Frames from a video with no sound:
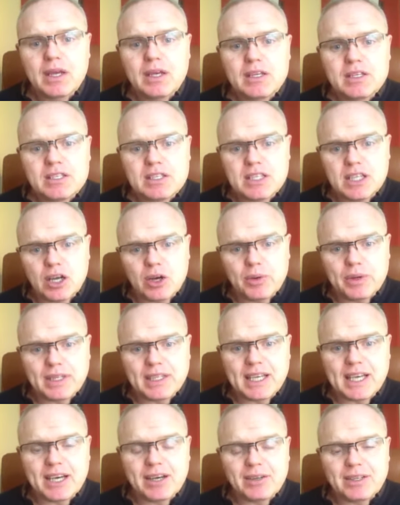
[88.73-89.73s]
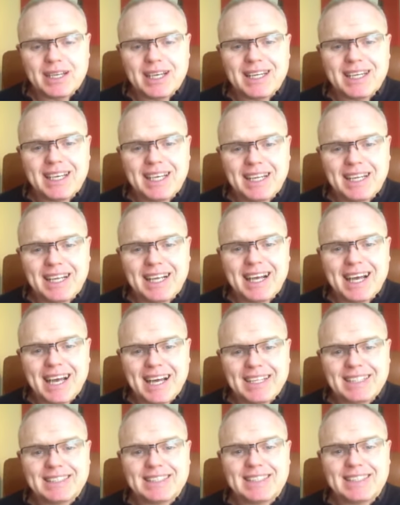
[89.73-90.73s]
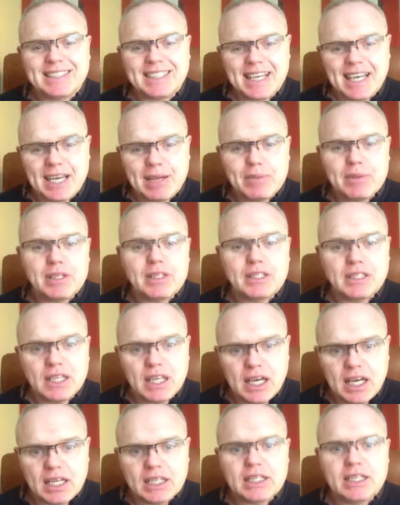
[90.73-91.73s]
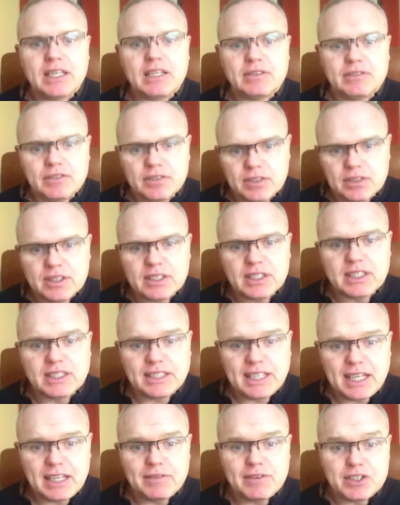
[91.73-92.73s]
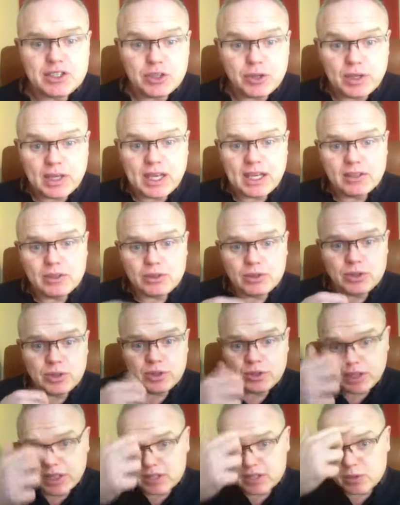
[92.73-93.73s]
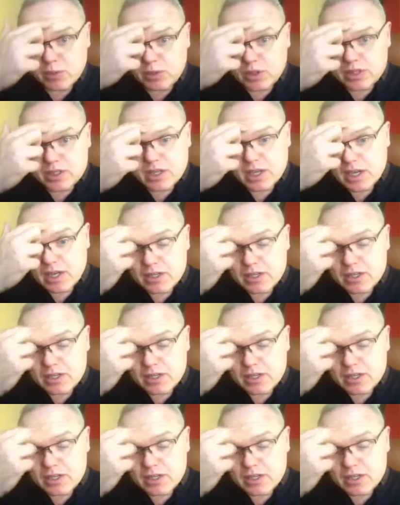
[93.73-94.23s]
slowing down and eating at the table, not in front of the television. You can't do 2 things at once.